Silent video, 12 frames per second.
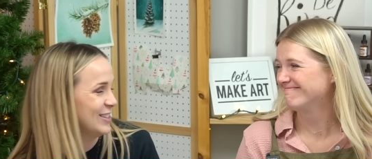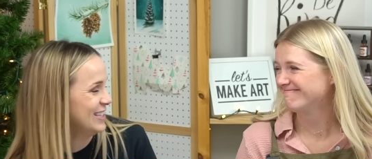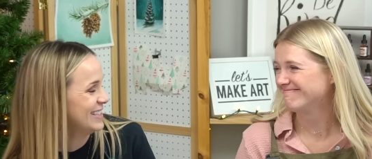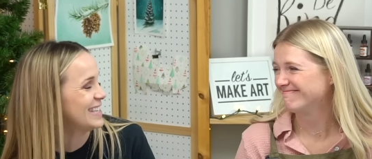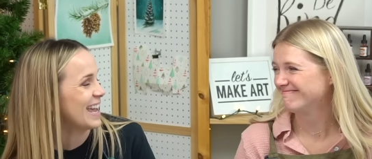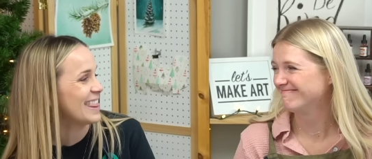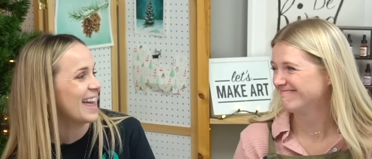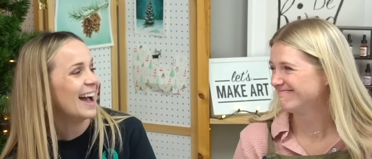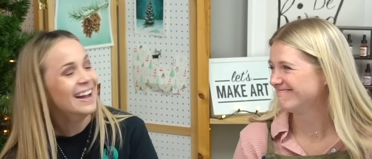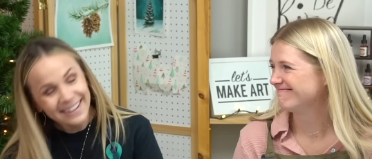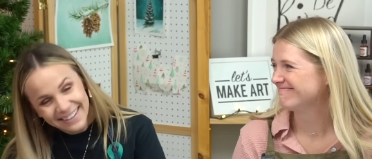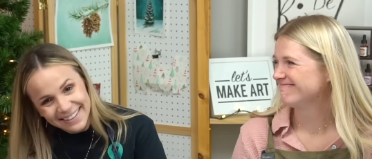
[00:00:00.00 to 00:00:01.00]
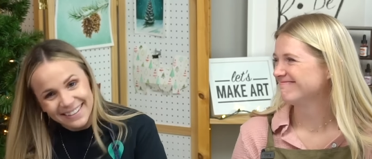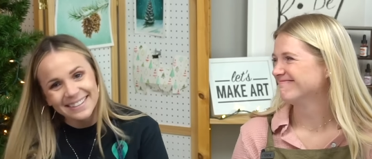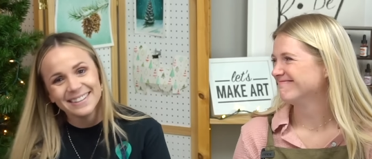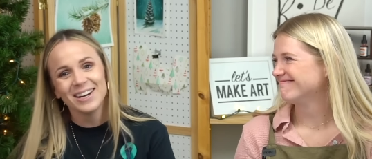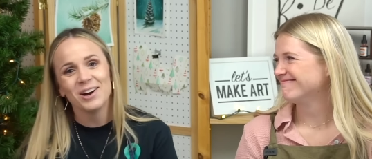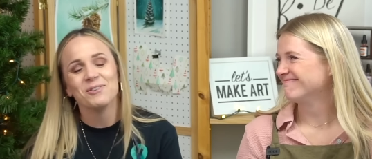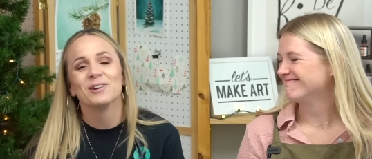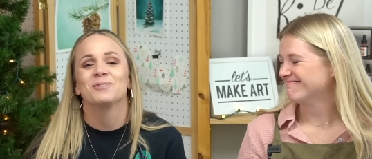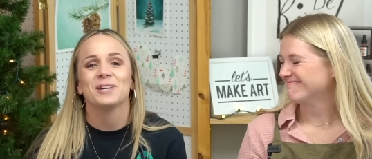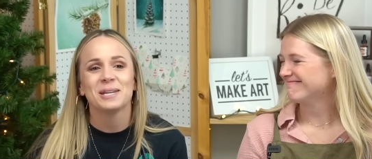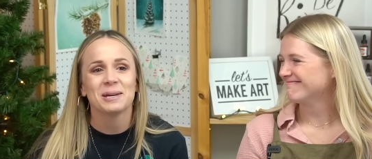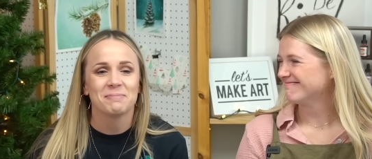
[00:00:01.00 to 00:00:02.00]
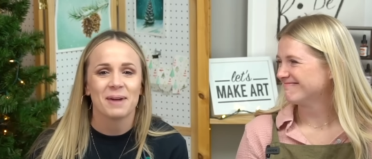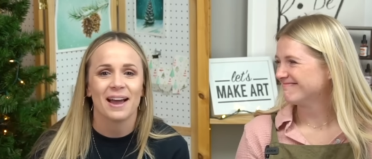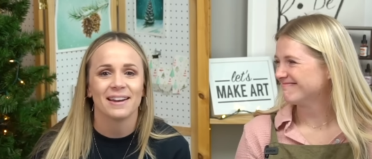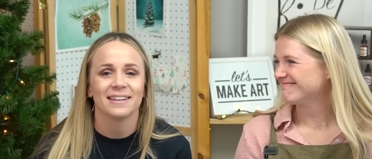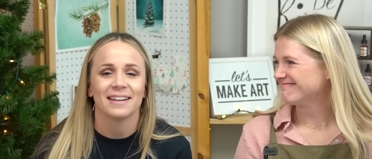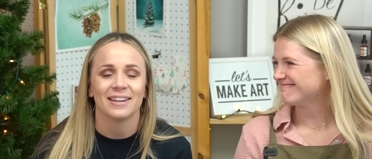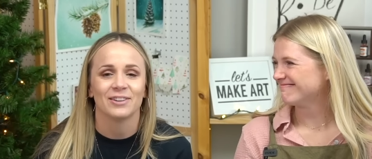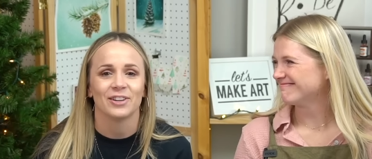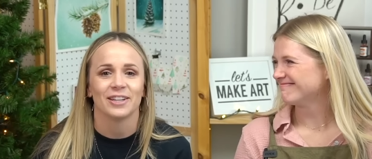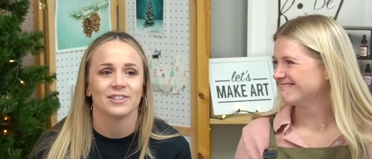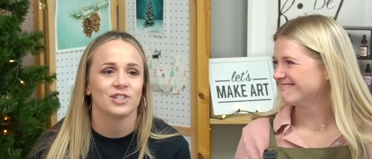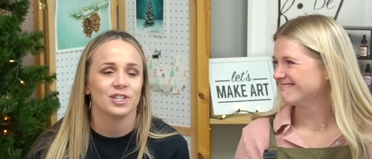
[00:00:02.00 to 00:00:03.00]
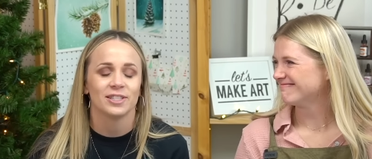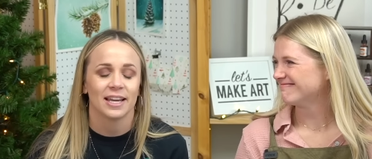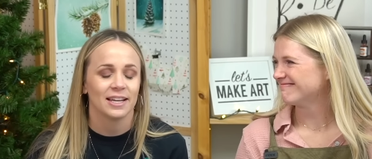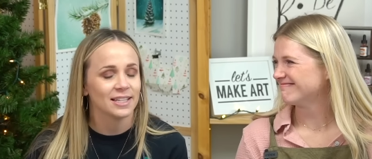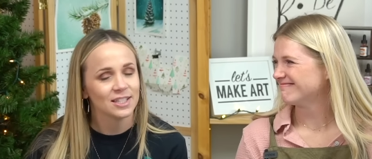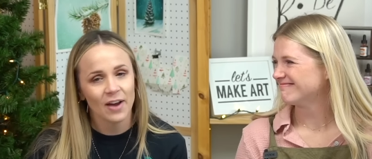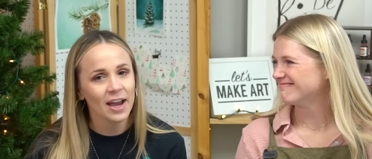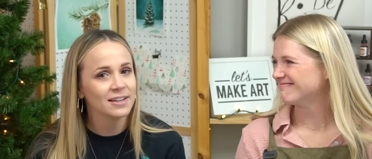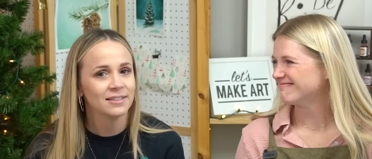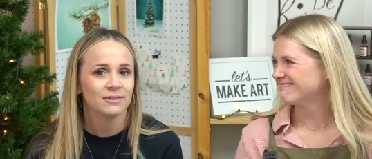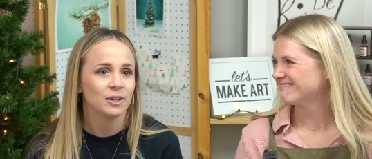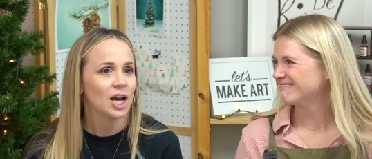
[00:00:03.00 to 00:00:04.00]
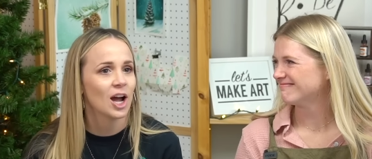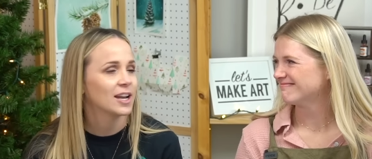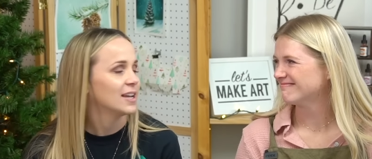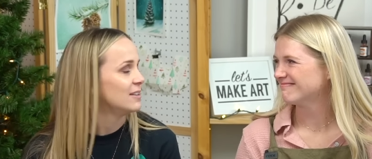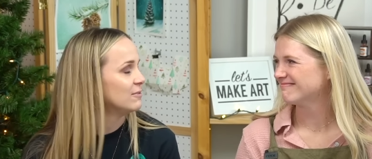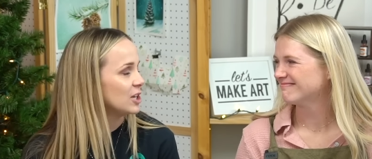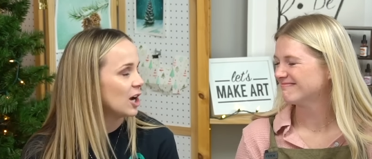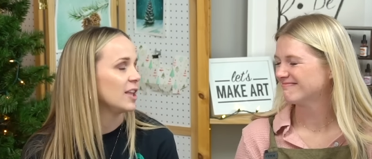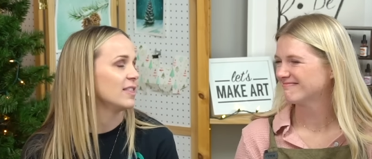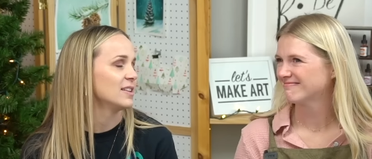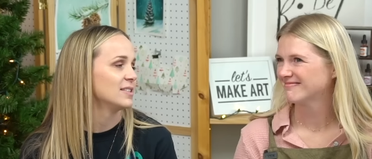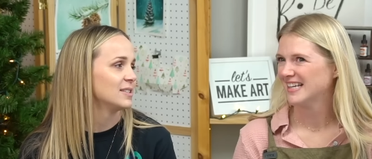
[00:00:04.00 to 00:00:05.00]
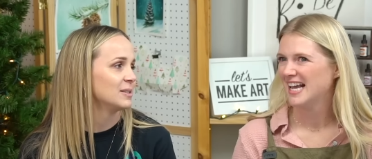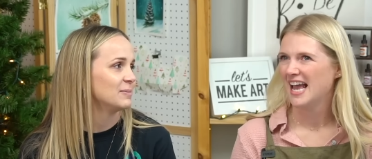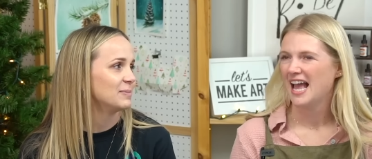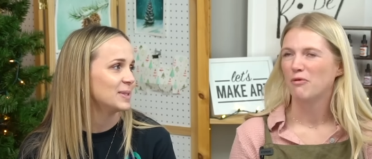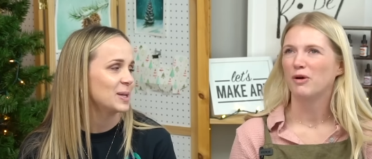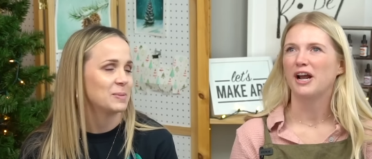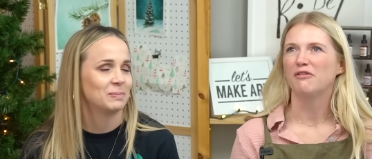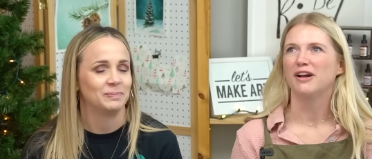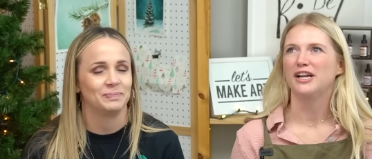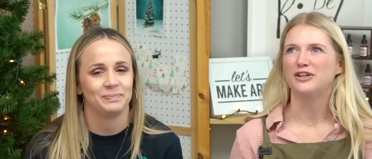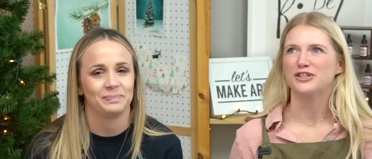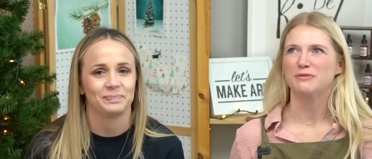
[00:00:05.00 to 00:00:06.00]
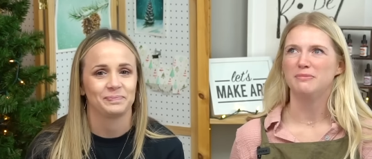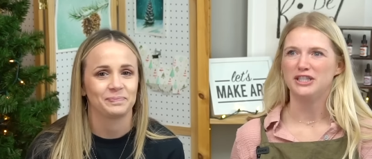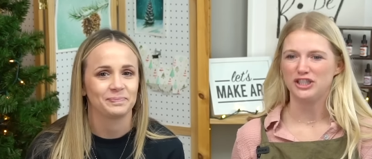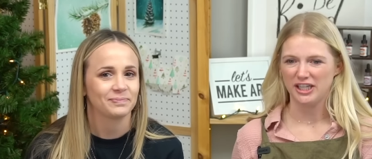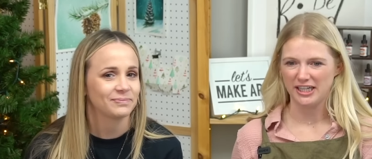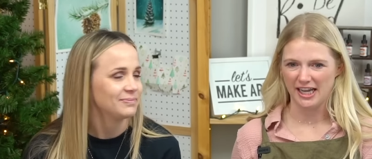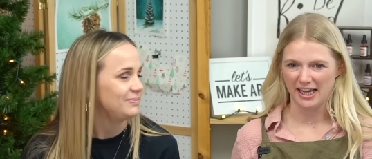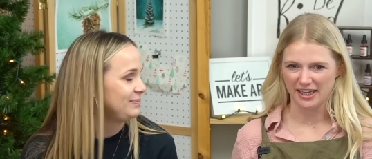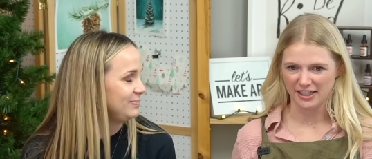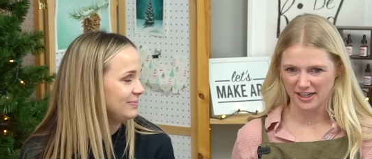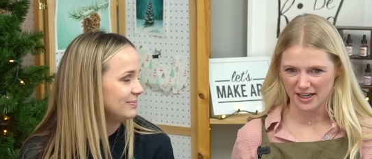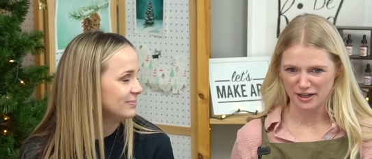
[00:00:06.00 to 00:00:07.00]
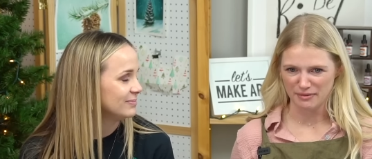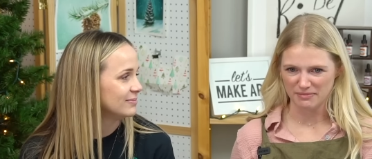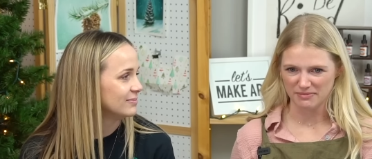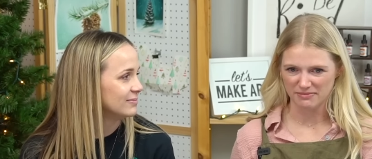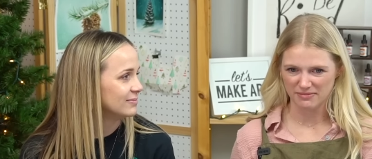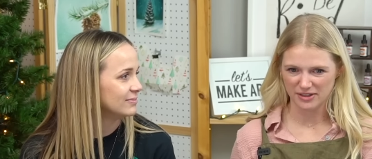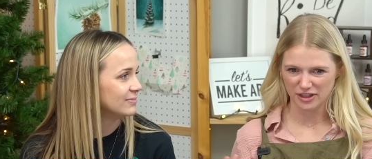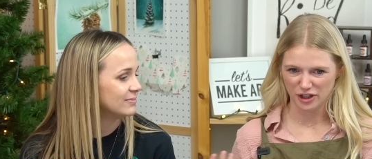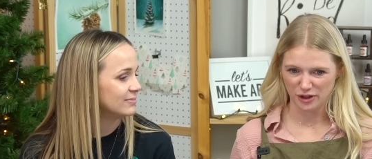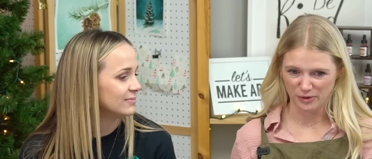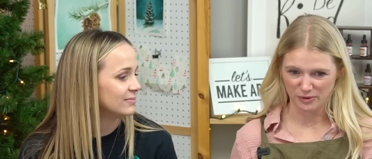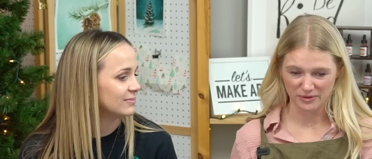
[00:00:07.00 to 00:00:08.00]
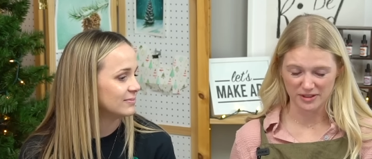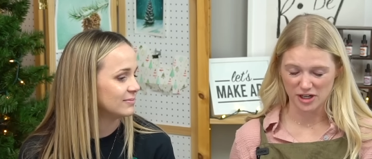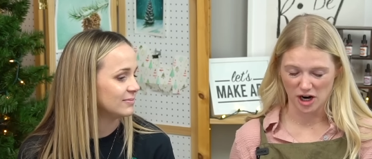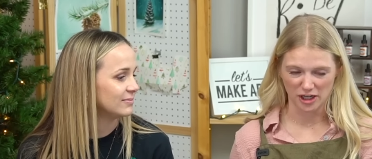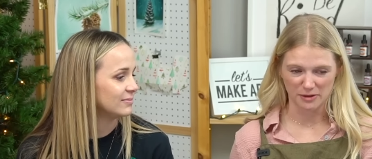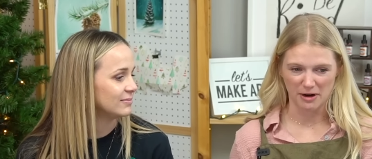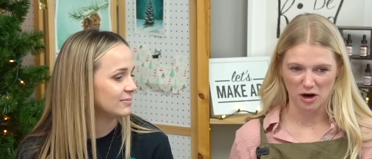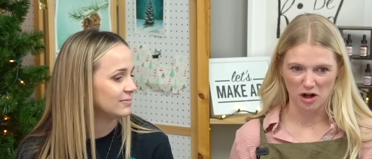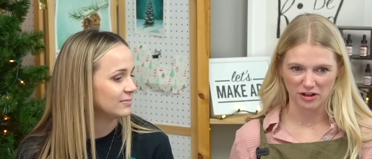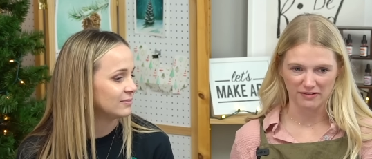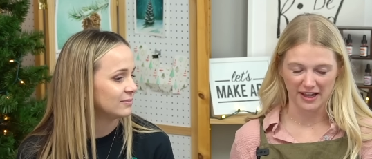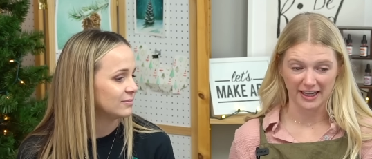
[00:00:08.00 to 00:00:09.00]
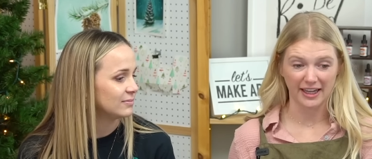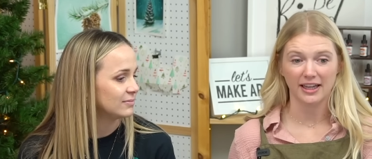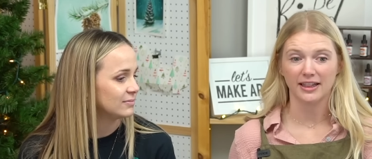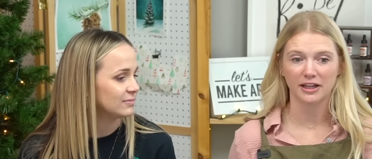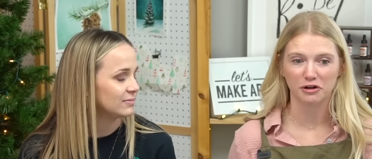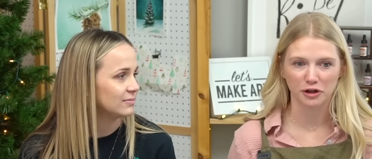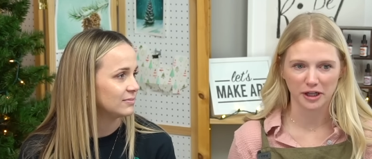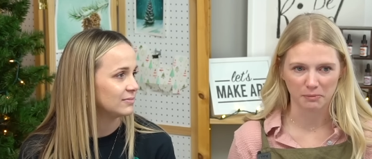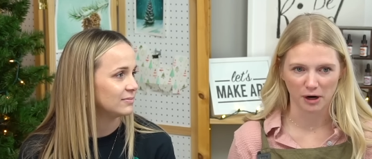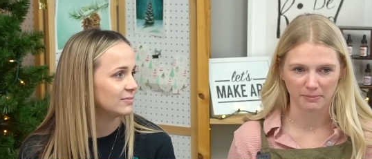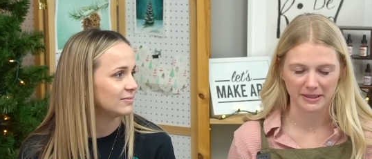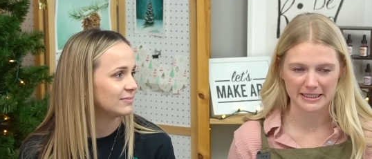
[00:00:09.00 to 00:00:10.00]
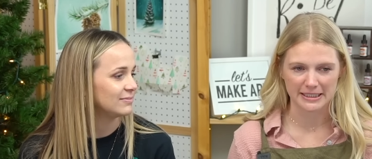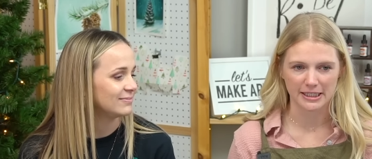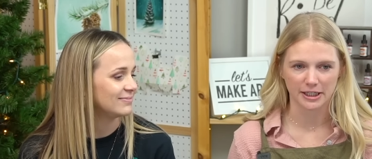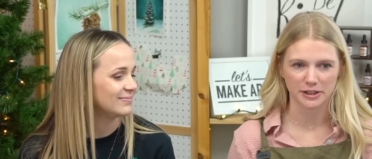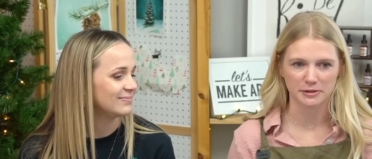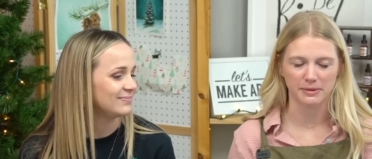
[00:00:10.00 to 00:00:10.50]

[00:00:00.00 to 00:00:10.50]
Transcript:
Speaker 1: I'll just say that. You know, when we get mad and angry, she's like, it's fine. We got it. We got this.
Speaker 2: So. When I read your submission and um, you talked about all of that, it literally brought me to tears